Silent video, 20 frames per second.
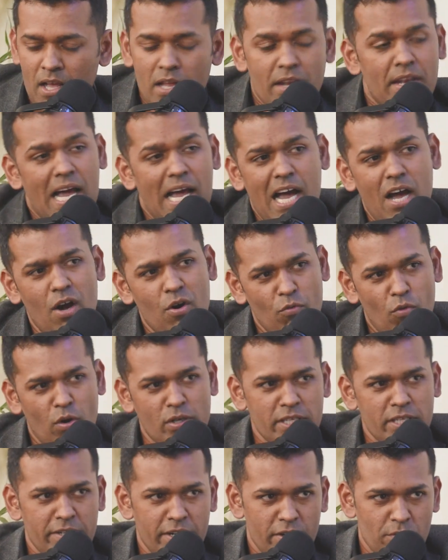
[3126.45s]
Now what
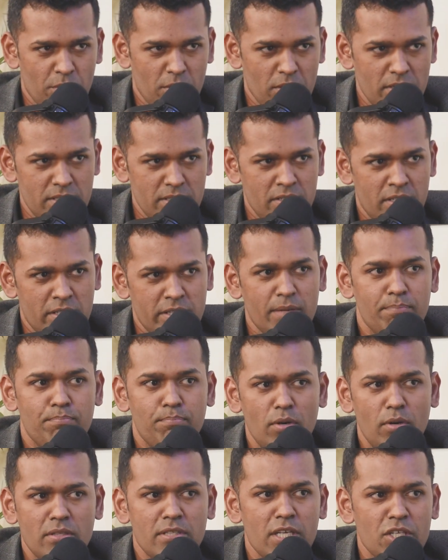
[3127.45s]
they did was they
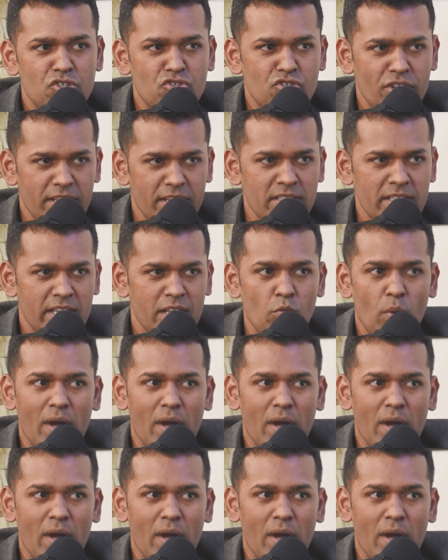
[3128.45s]
put the chicks in